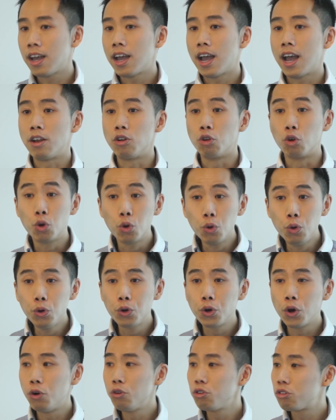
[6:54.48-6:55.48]
and
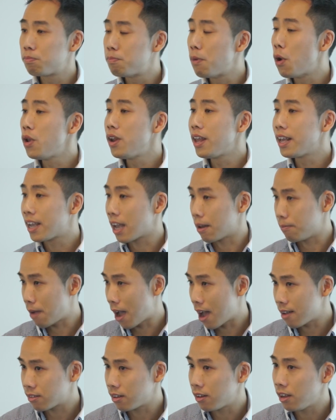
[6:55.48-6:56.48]
glucose burning
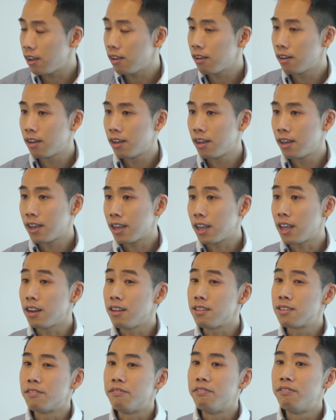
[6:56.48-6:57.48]
capacity, it
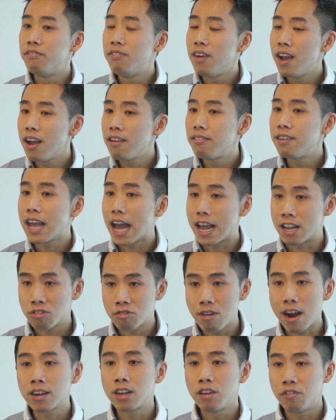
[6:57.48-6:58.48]
is a very
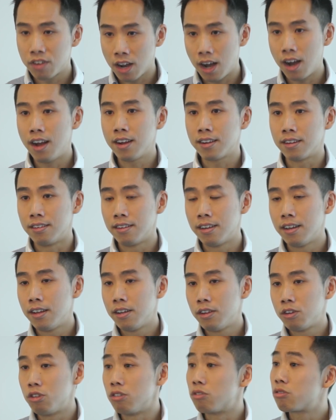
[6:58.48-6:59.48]
attractive target
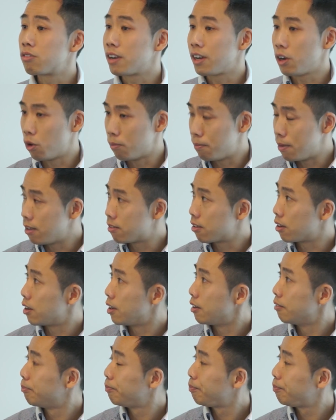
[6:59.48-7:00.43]
to treat obesity.